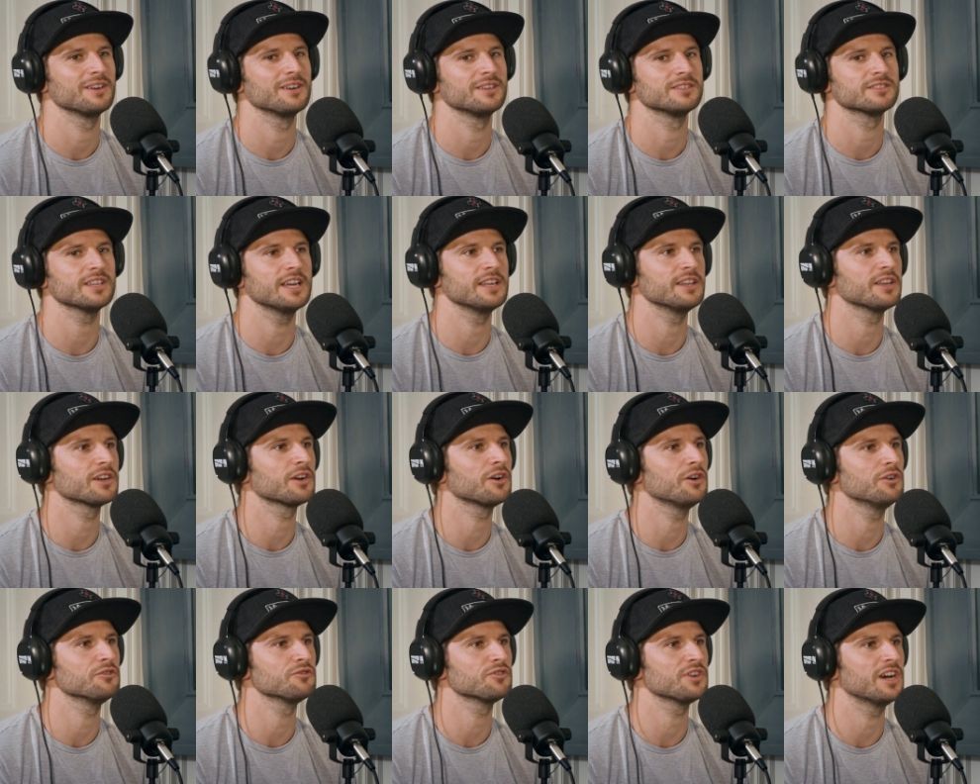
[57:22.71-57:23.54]
signed a
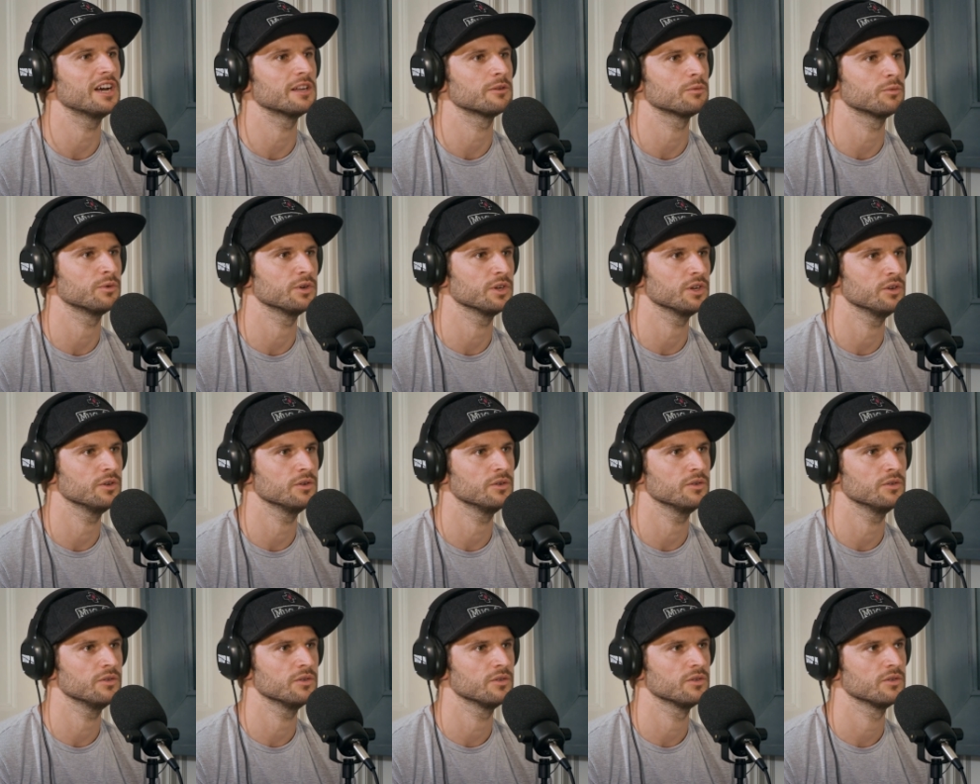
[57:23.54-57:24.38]
contract where
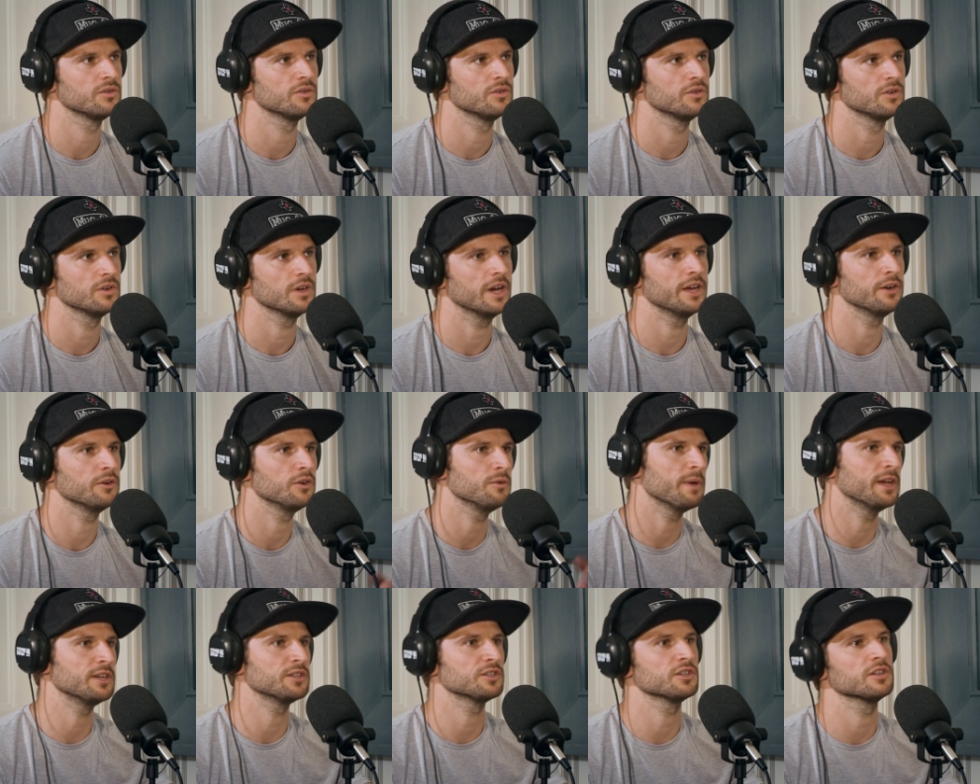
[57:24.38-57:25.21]
I know
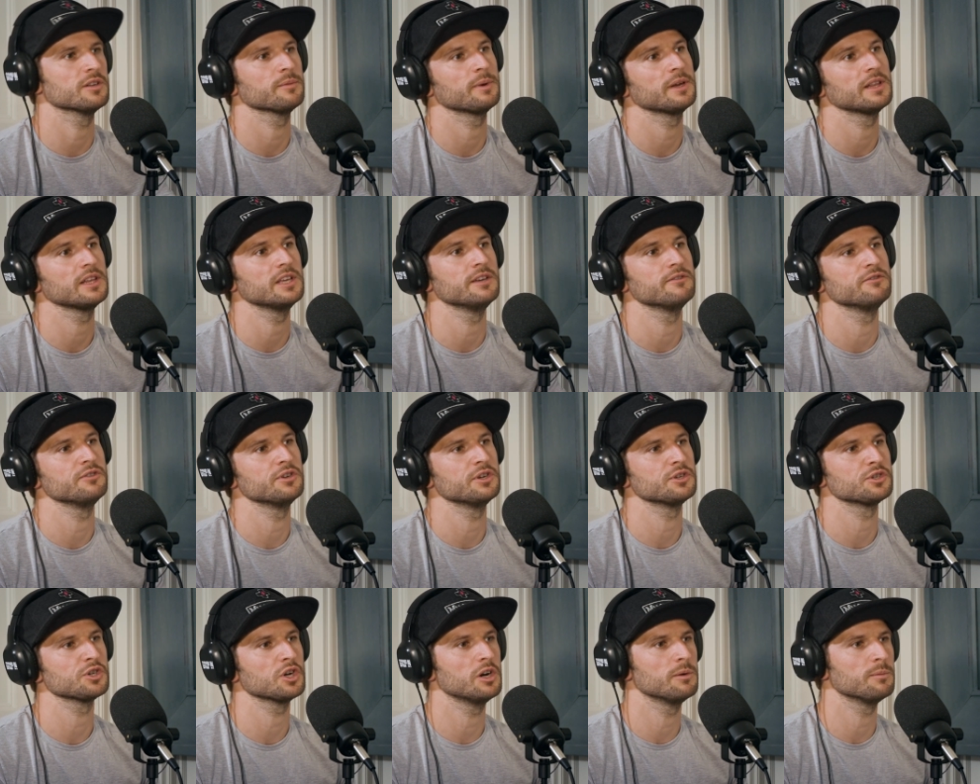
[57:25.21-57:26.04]
you mentioned about leaving
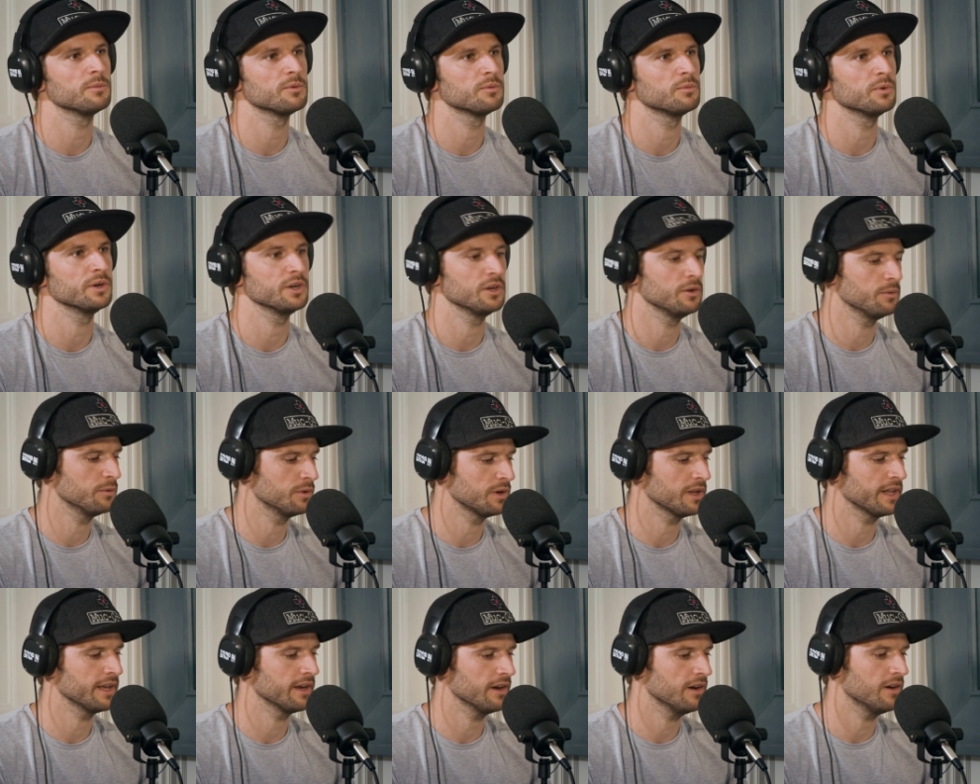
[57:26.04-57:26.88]
your job, where you
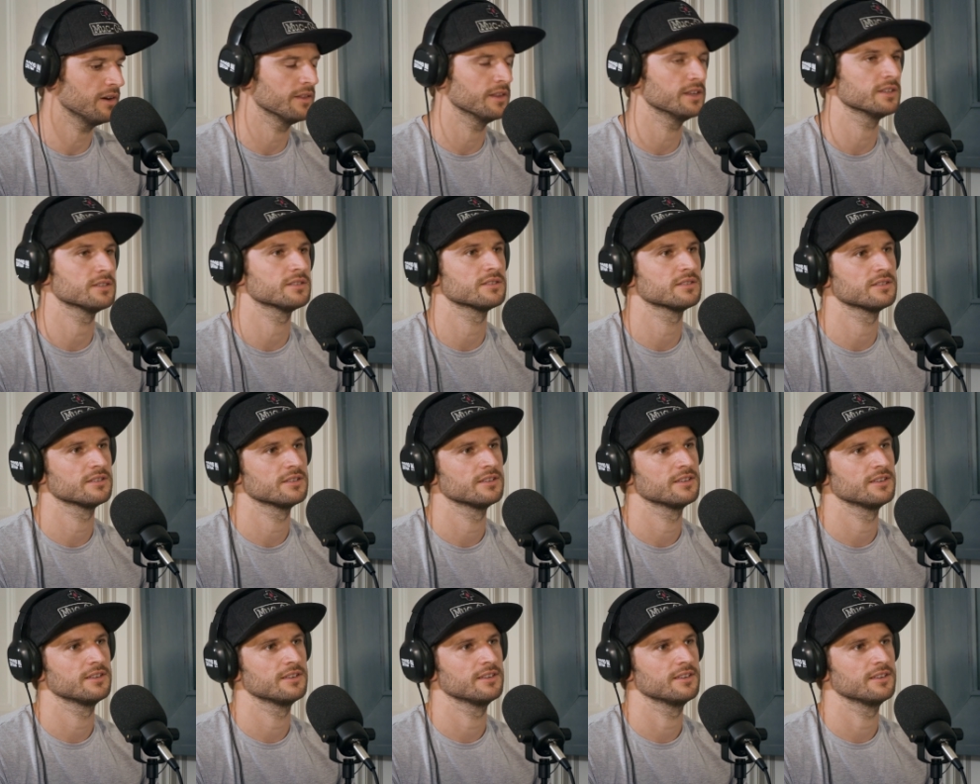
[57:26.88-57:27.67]
were like, oh, this,